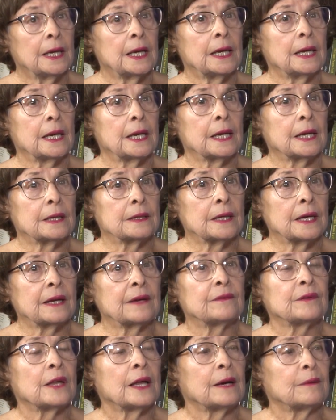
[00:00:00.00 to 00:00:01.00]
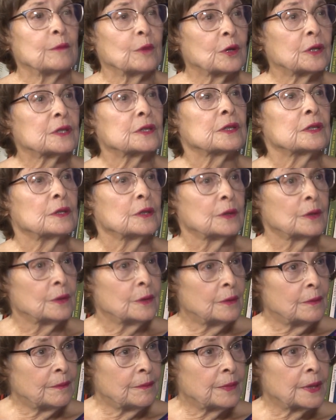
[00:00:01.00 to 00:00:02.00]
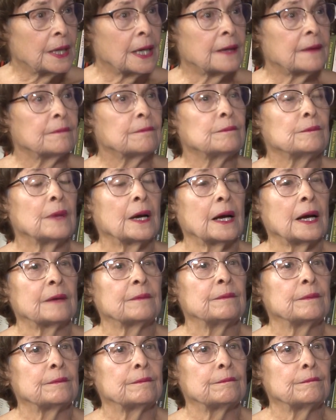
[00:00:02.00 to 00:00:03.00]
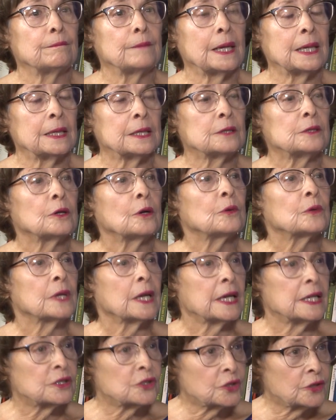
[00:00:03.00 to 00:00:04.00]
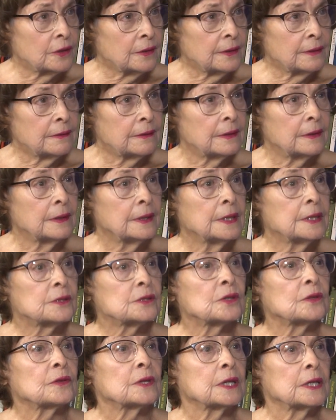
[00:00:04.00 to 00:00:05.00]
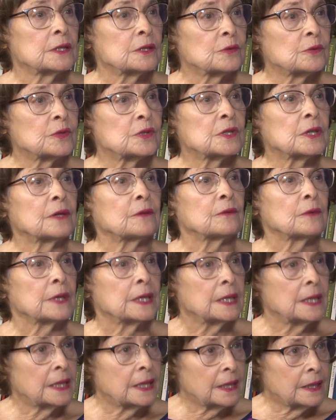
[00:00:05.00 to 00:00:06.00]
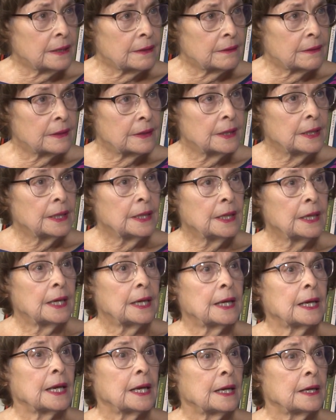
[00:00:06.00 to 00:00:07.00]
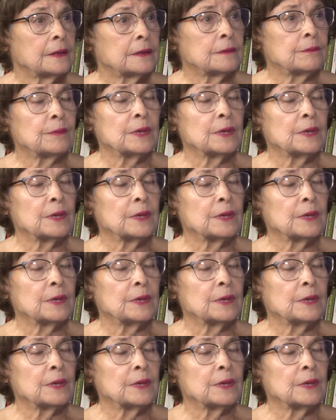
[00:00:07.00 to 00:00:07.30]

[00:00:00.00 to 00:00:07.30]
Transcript: and I have a lot more to do, but I made a donation so the kids will start reading it.